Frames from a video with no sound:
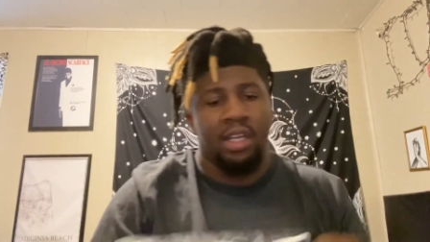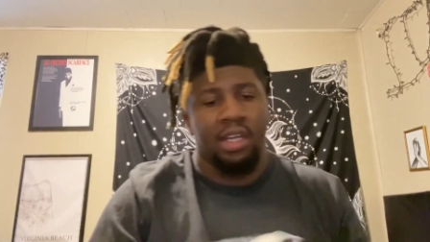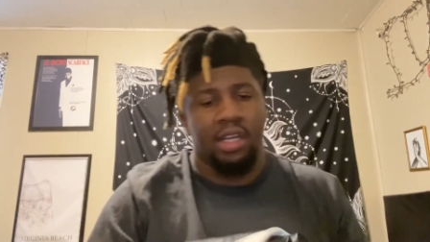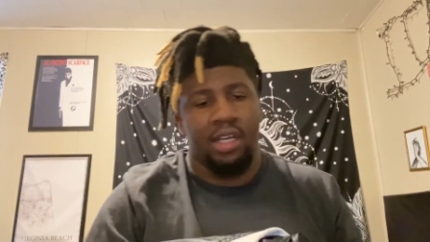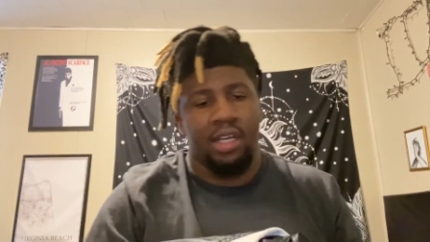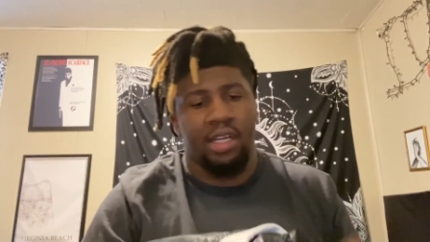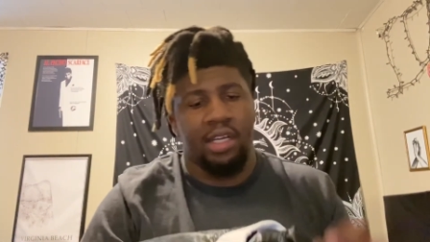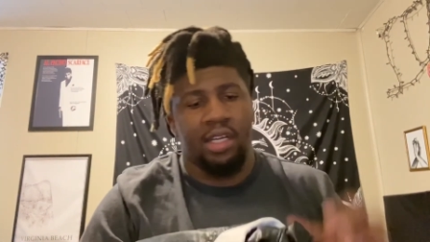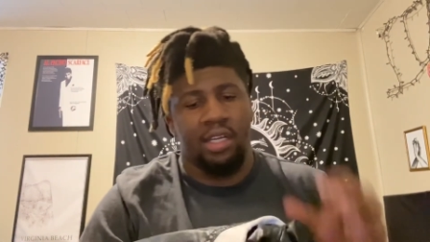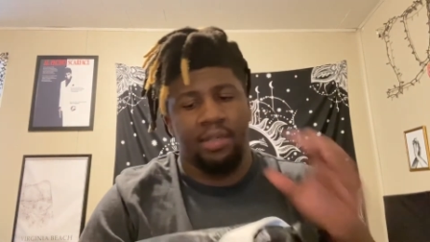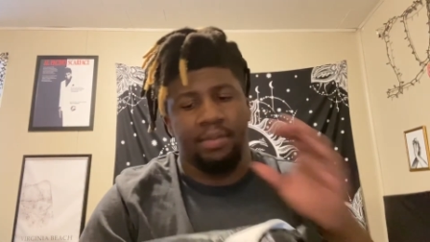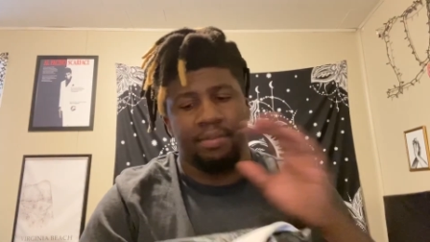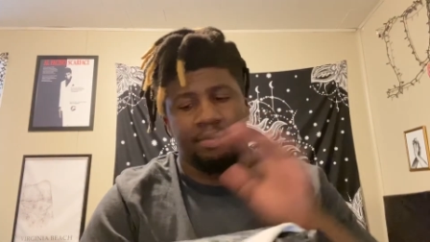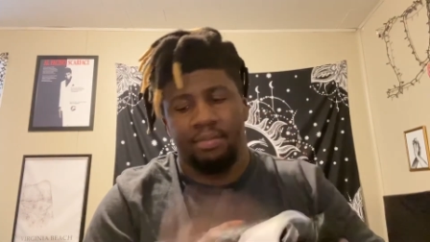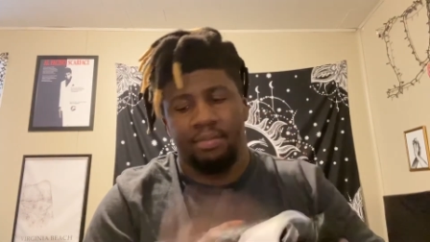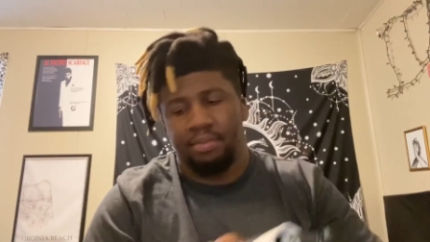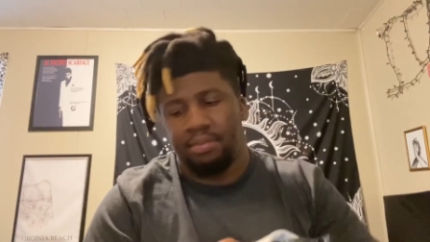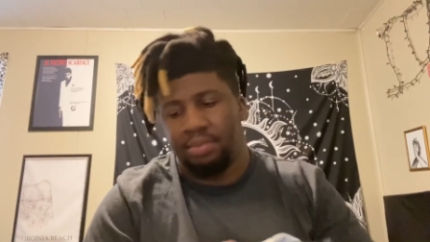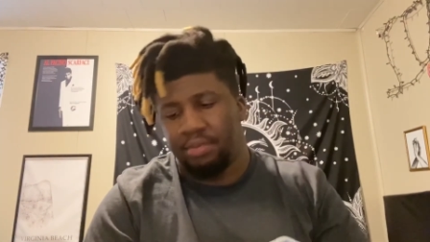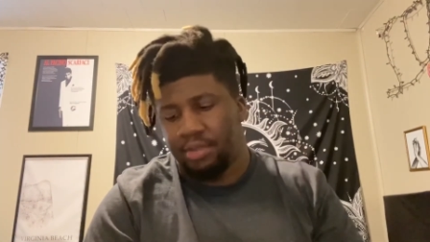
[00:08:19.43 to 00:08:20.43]
Um,
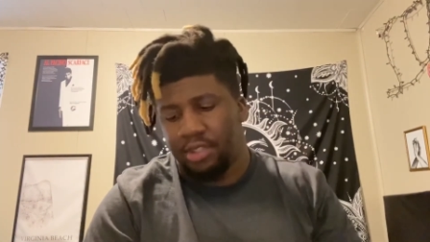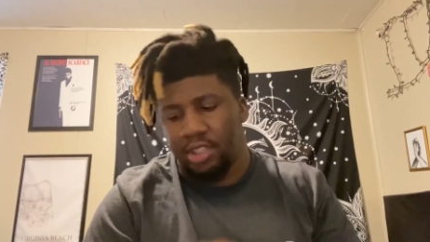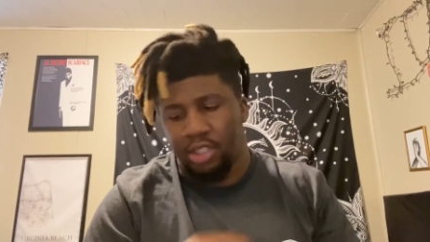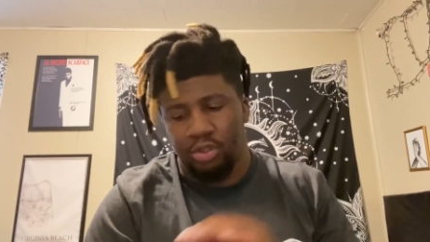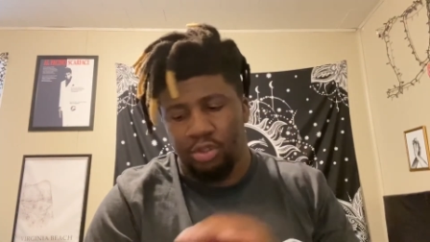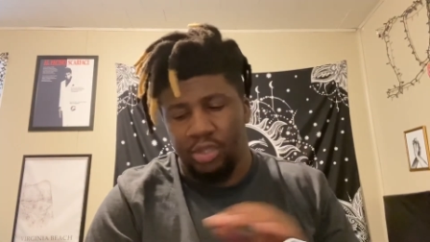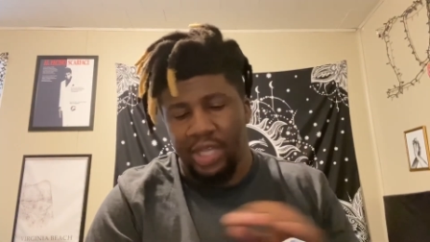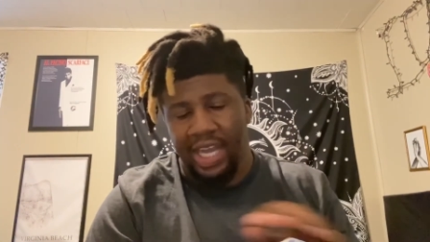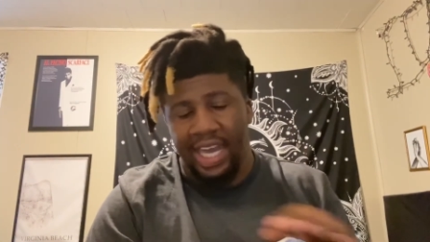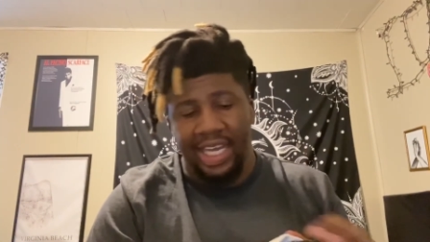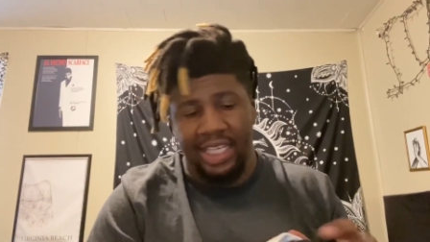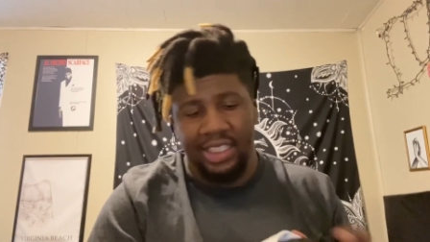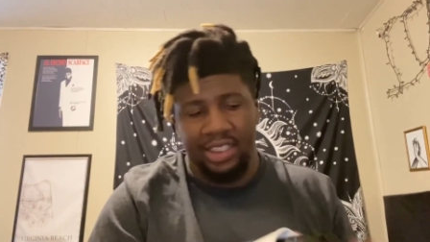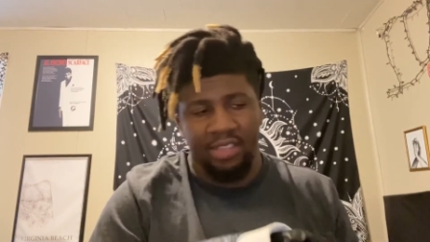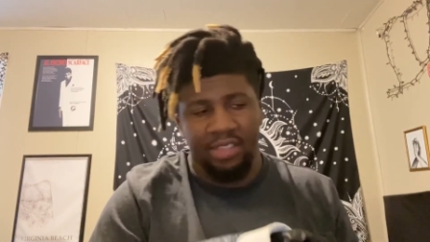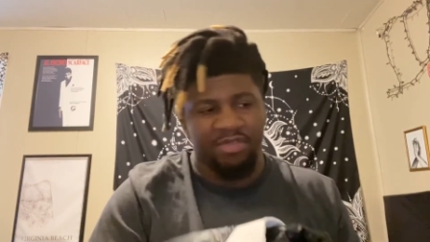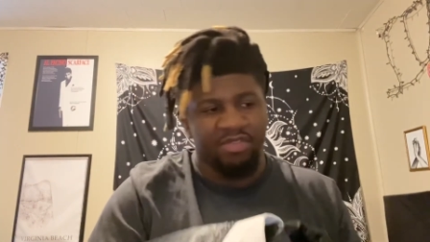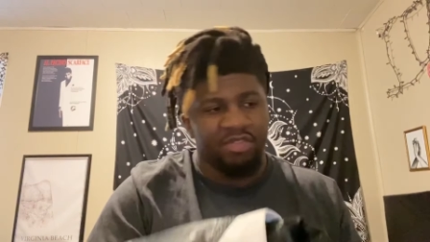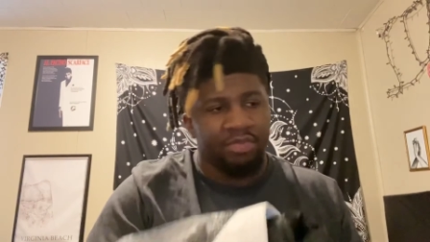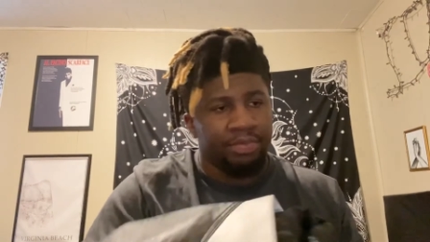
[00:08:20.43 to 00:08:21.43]
so you guys
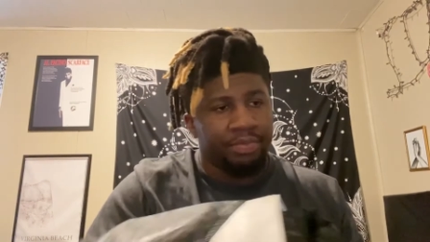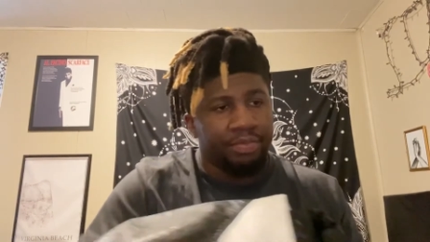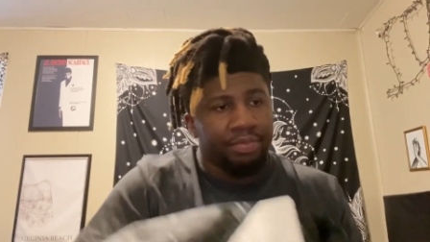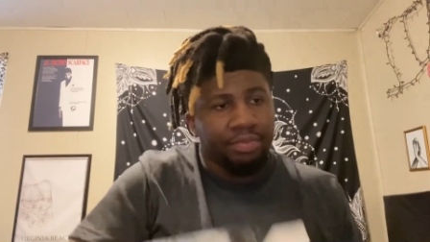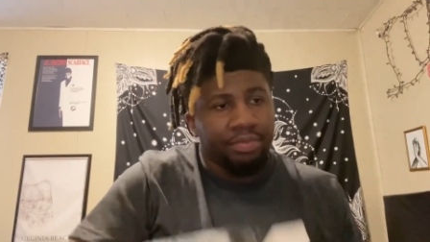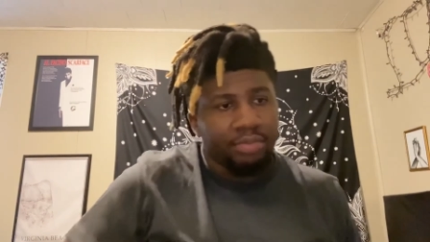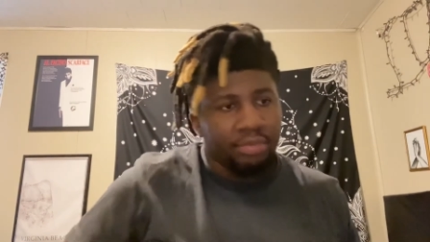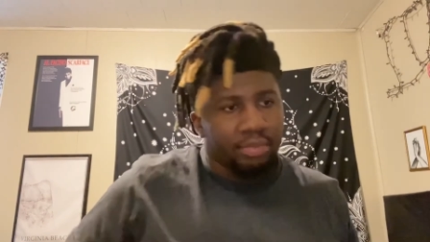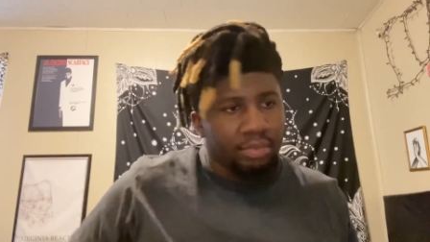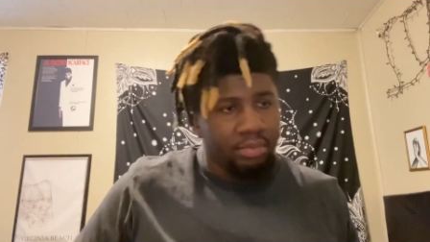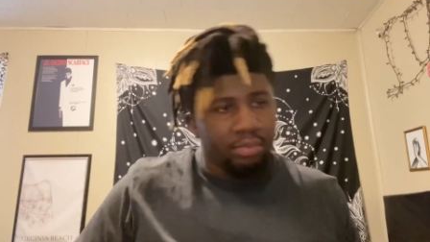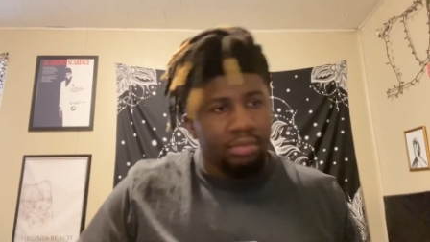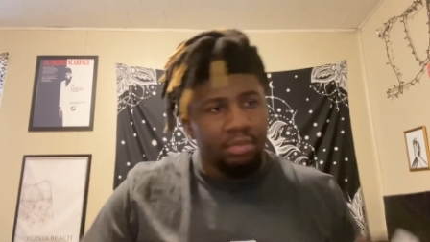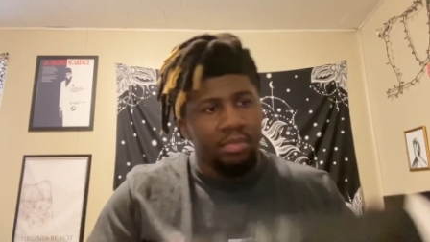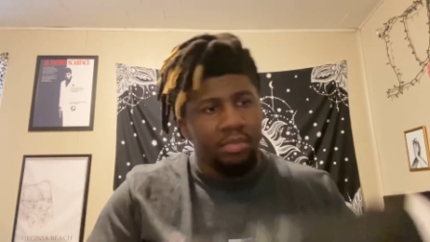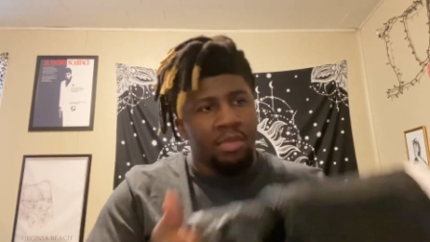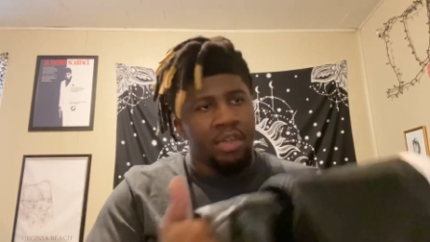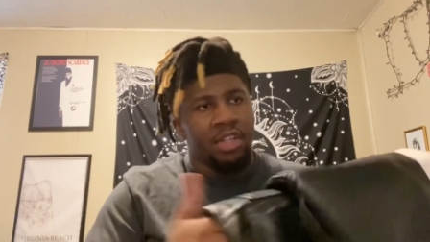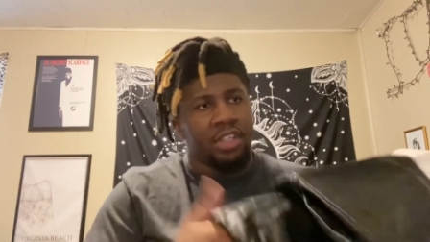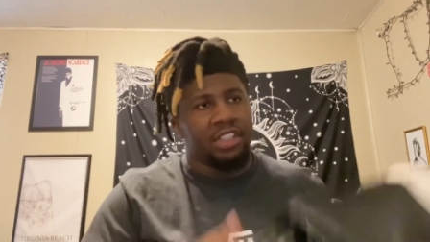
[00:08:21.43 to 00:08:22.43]

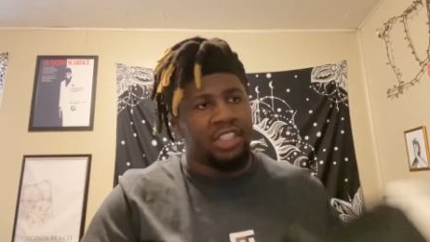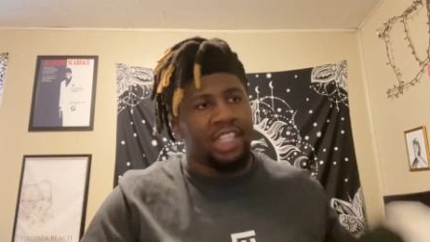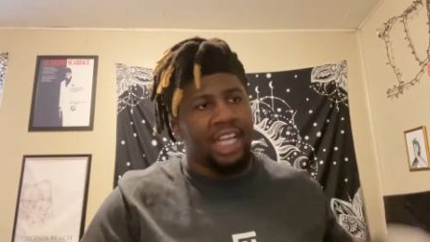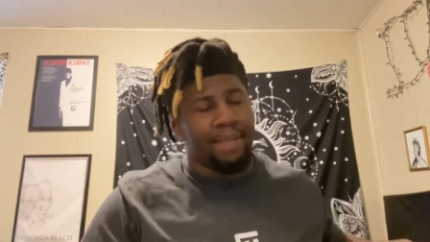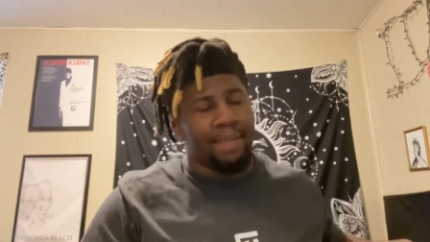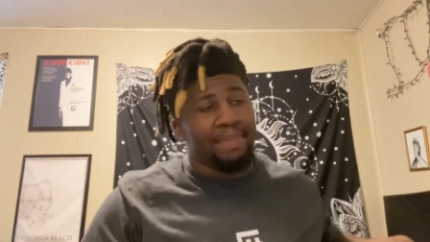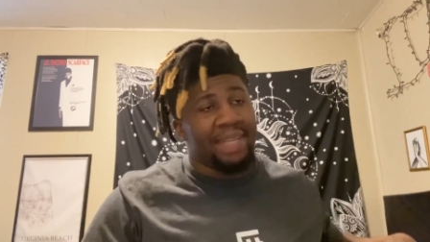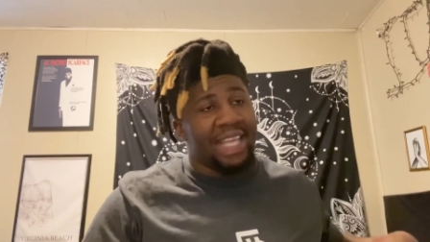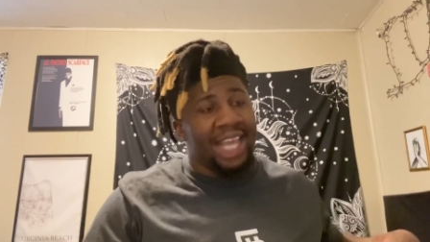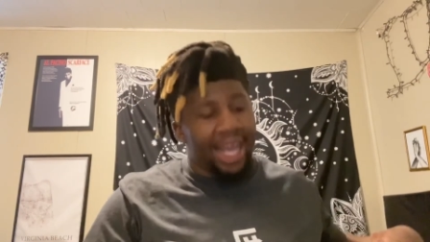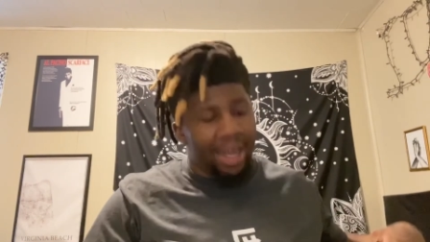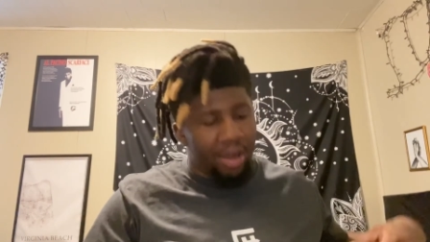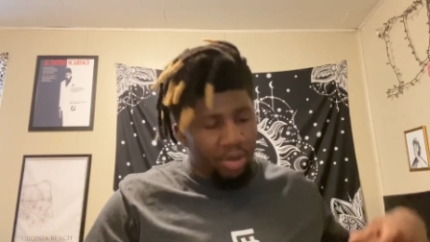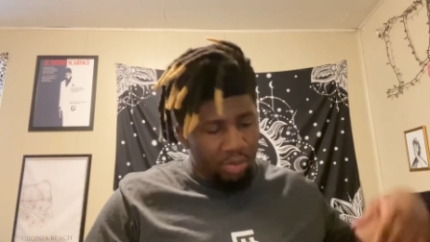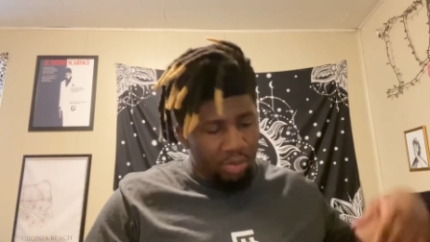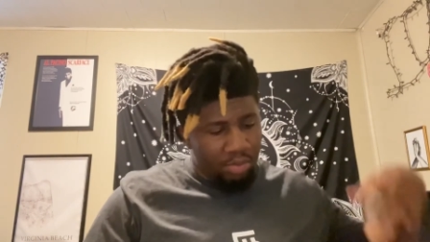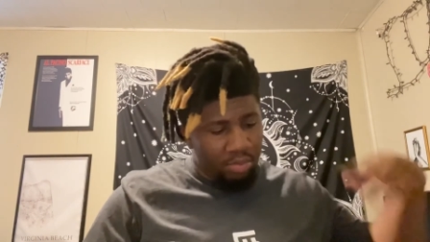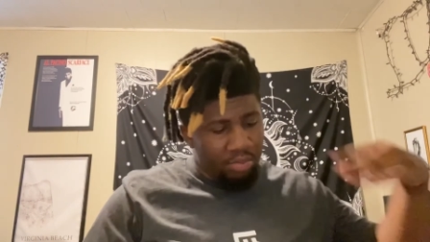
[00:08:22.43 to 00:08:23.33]
check me out.